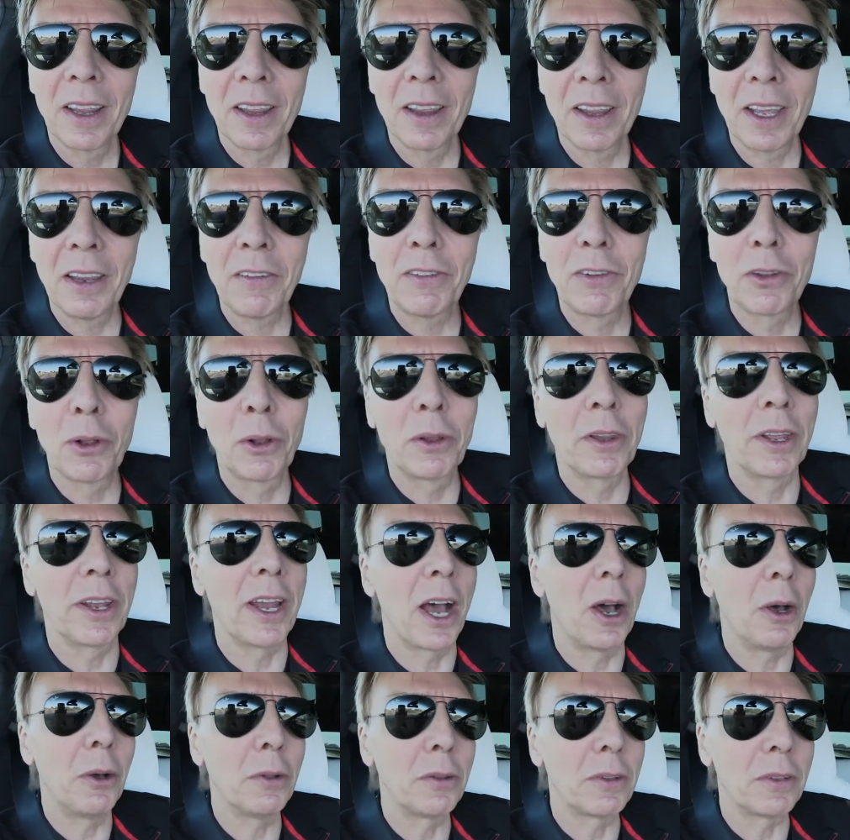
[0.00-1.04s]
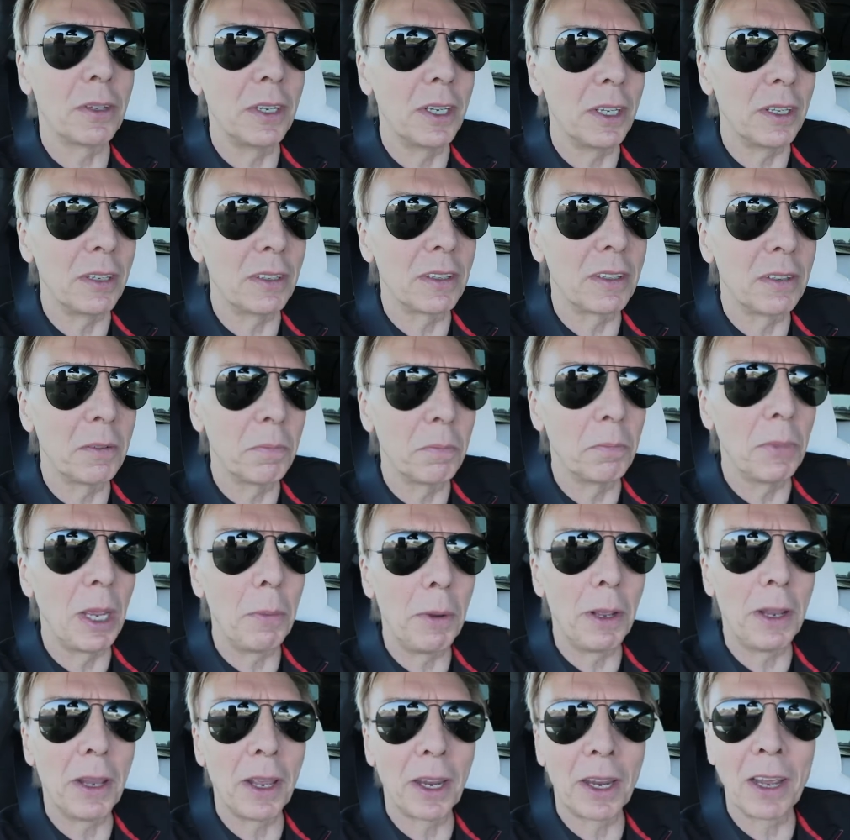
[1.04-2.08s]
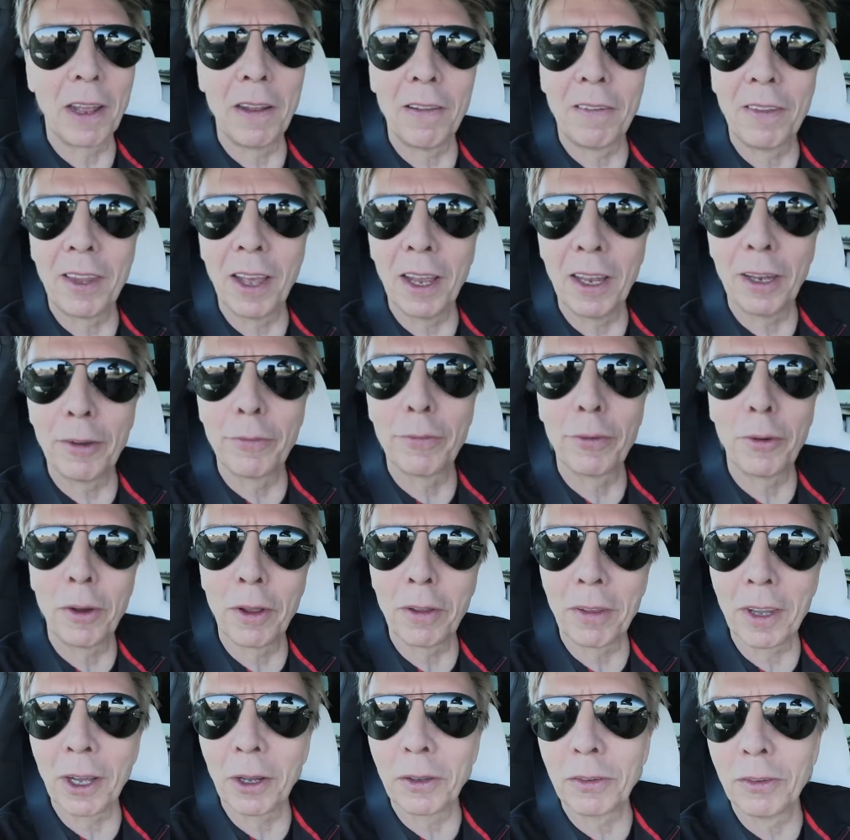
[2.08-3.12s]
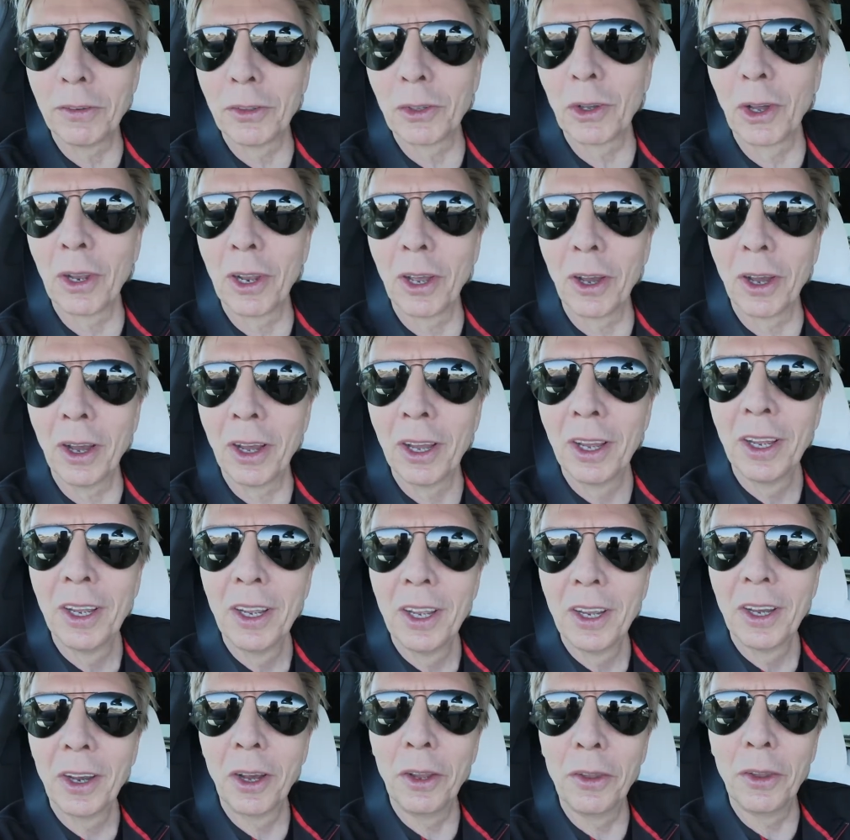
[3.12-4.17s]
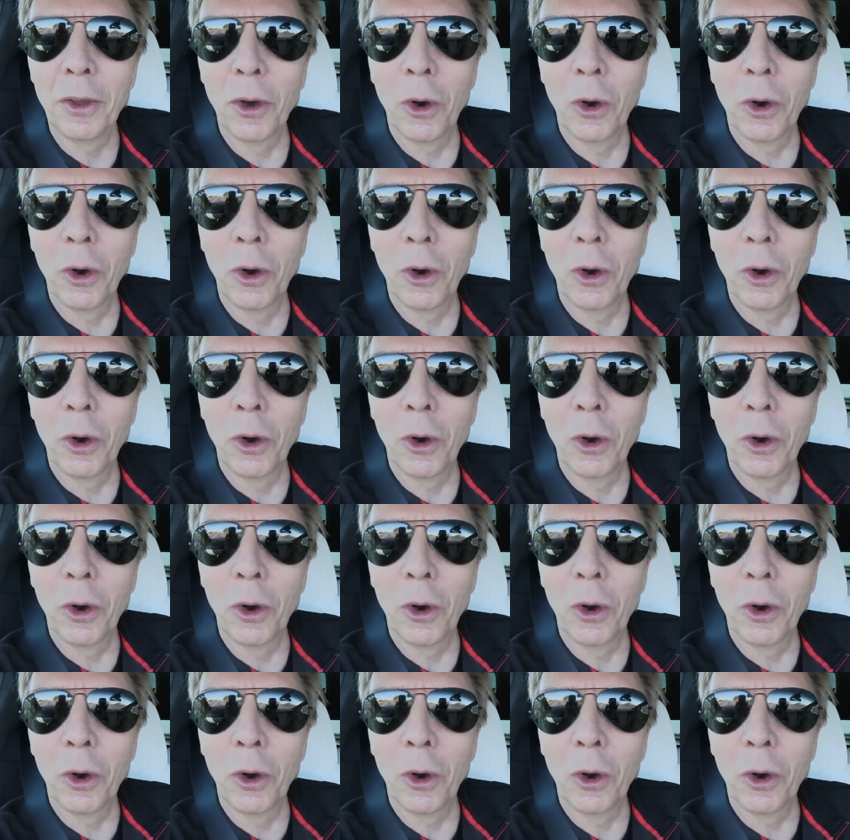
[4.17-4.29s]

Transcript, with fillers: they stole sold it out and maybe they can sell it for a thousand dollar on the